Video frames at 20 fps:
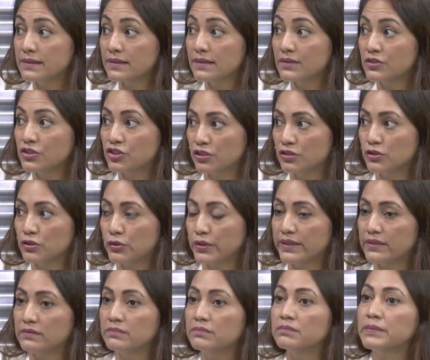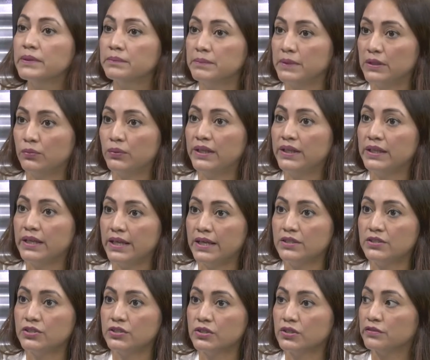children between the
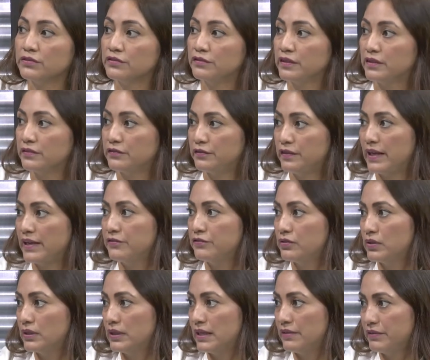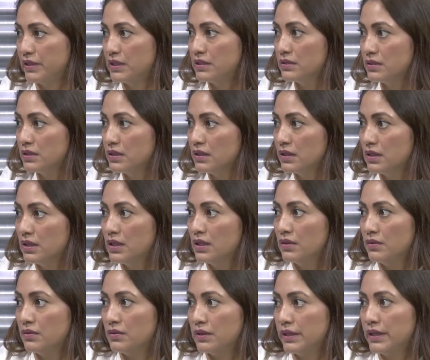ages of 5 to 11.
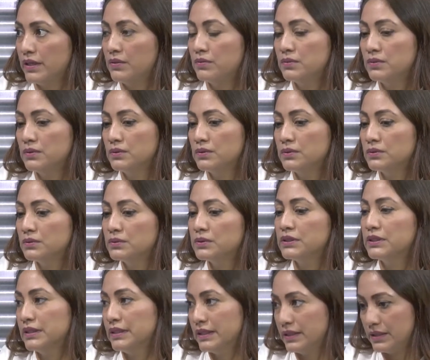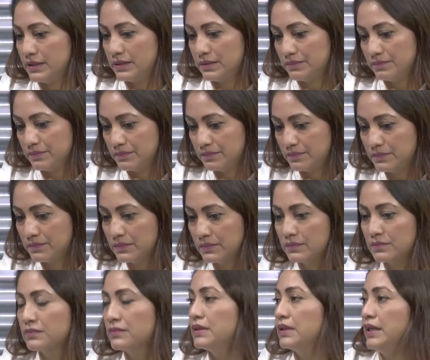Okay, who would
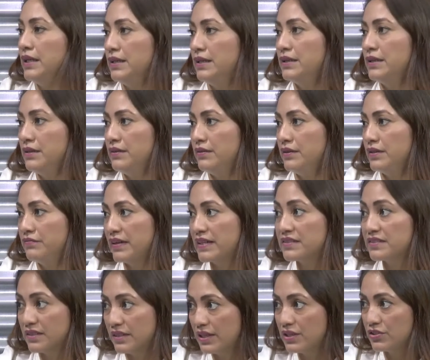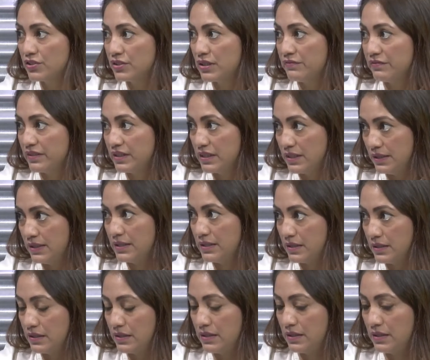need the vaccination,
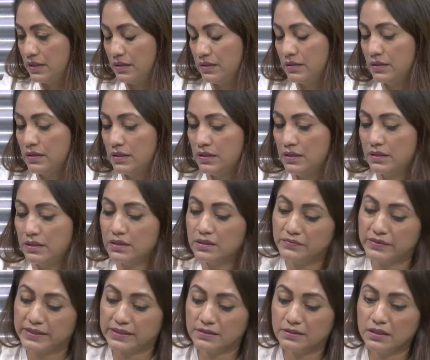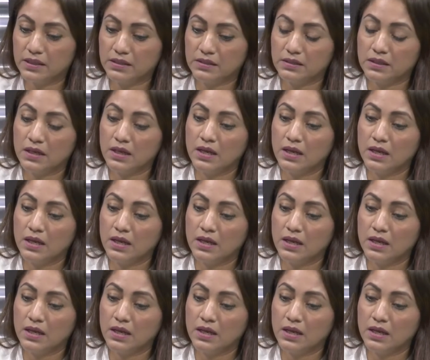this vaccine,